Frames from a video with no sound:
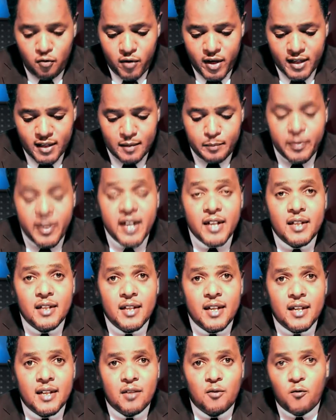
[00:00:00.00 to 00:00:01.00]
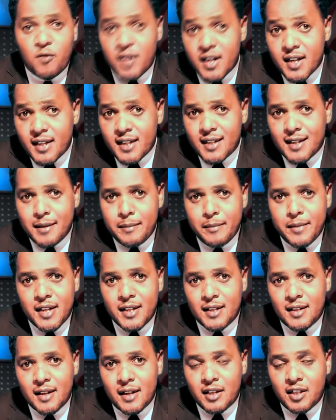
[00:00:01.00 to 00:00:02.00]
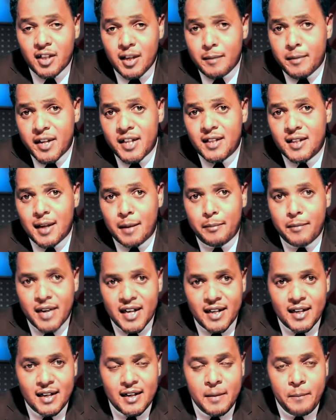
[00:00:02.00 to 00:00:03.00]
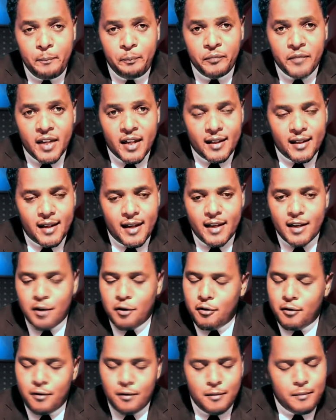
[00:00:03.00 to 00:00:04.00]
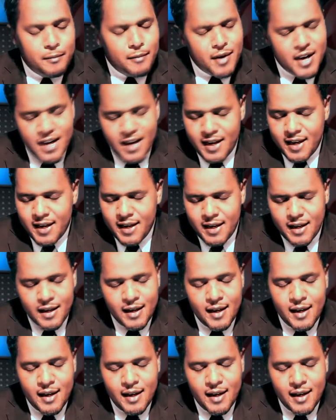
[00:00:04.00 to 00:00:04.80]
who expect that once she meets a man, then oh my,